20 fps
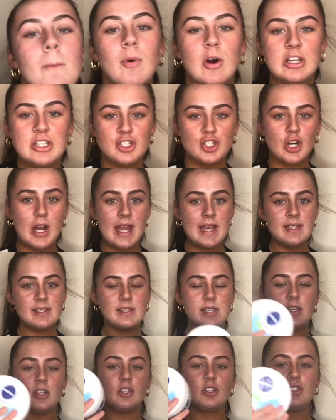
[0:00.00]

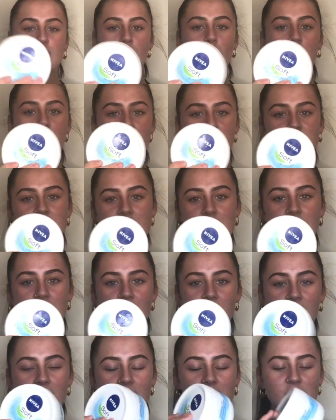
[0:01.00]
moisturise. So I use the
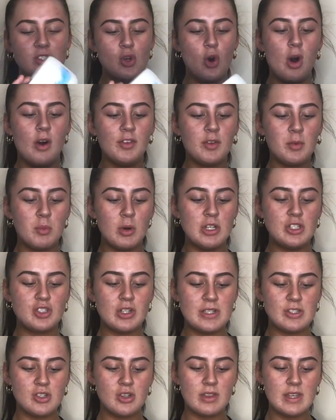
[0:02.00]
Nivea Soft
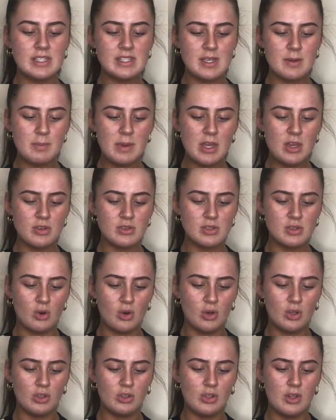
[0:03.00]
Moisturiser. This can be used
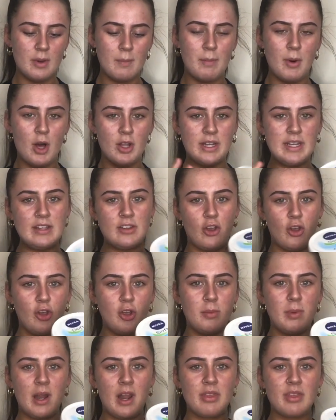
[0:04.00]
on body
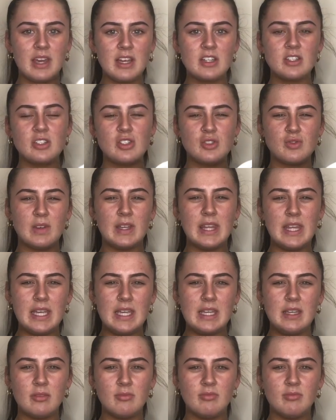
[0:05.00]
too, but I think it's just
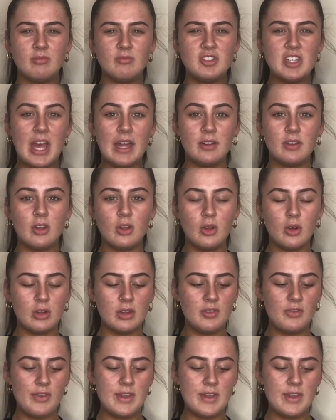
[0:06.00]
really gentle on the